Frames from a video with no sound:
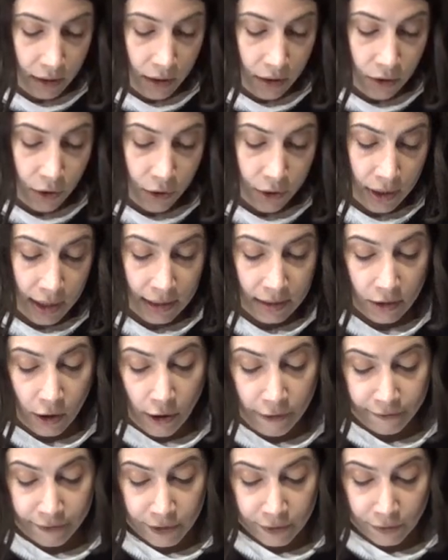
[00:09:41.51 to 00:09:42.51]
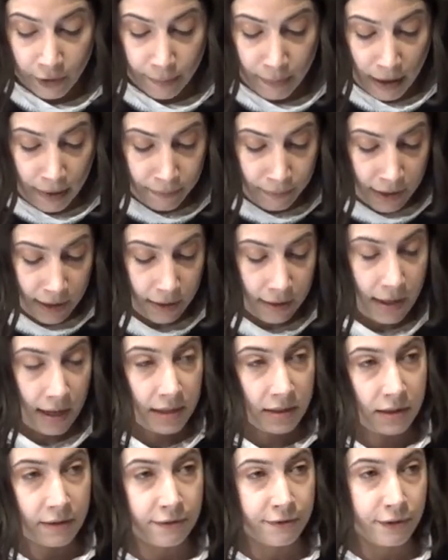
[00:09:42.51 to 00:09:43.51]
though it's often remembered
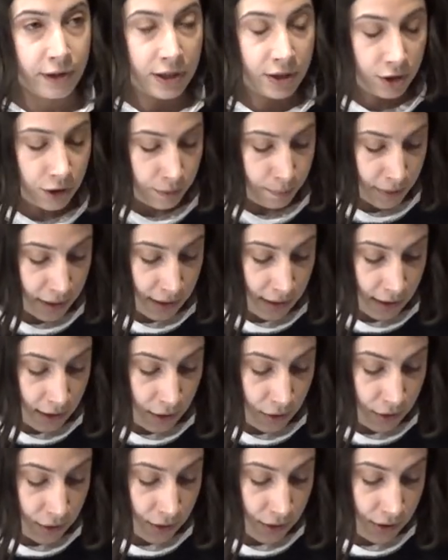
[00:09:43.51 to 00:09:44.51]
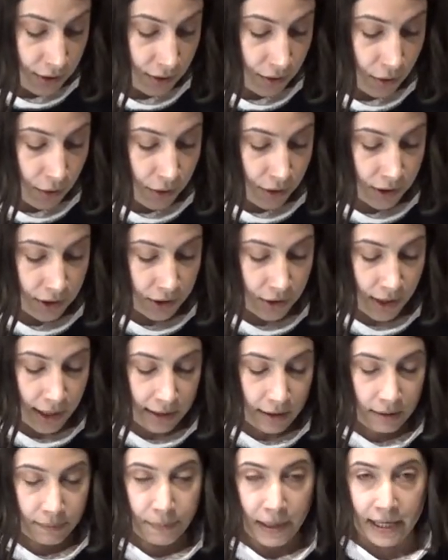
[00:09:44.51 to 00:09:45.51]
as a fringe pursuit
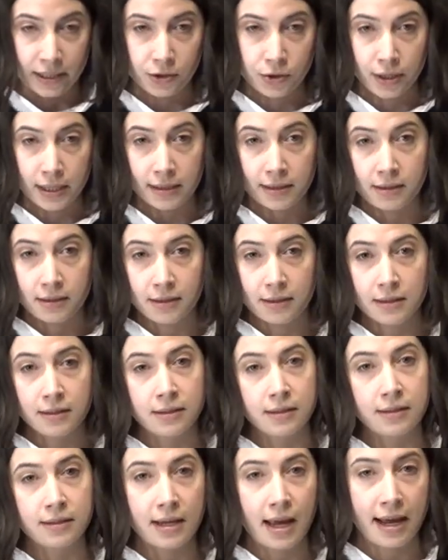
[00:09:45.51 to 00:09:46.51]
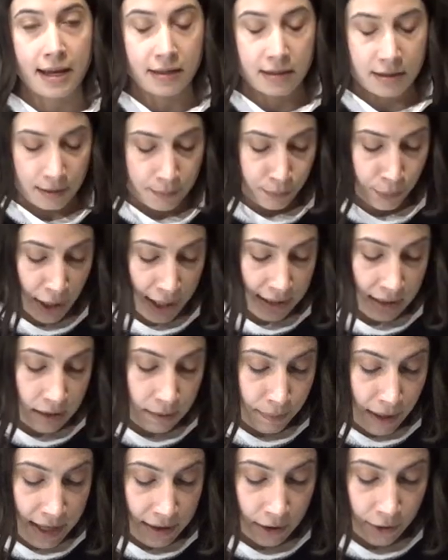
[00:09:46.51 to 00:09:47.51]
orchestrated by tricksters and embraced
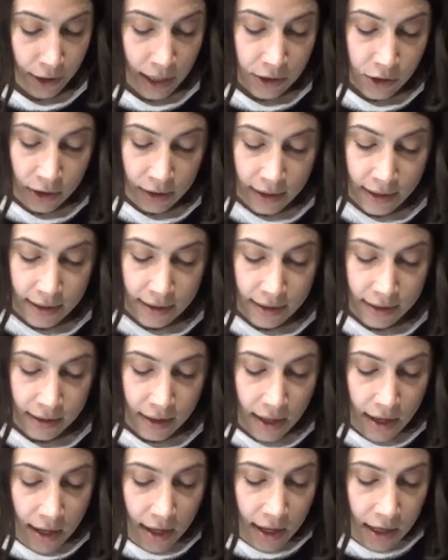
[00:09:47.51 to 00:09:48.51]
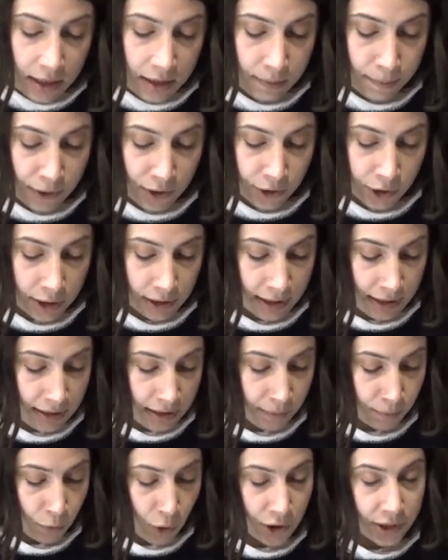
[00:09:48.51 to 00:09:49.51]
by the credulous,
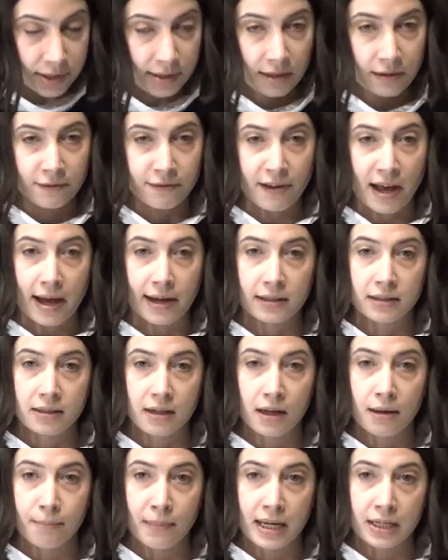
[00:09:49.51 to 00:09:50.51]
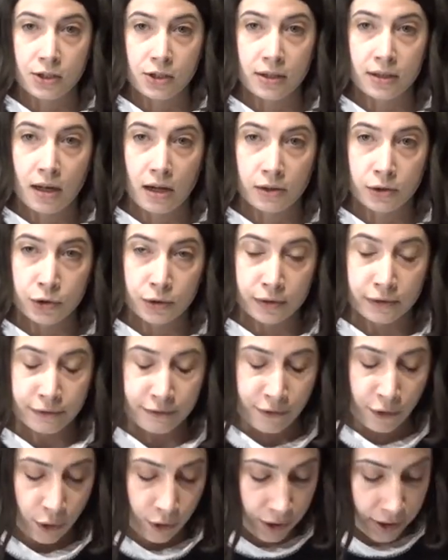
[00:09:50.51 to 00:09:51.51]
spiritualism was in fact a major cultural
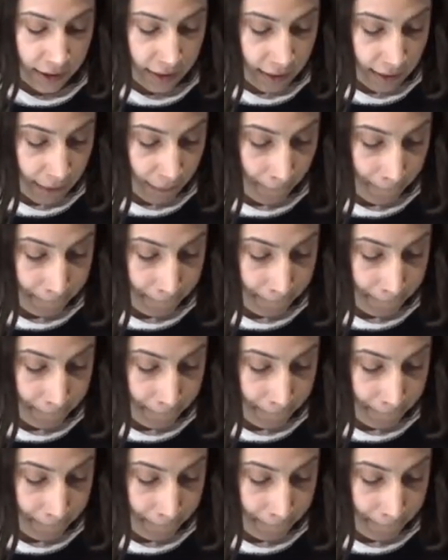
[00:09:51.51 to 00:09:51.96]
force.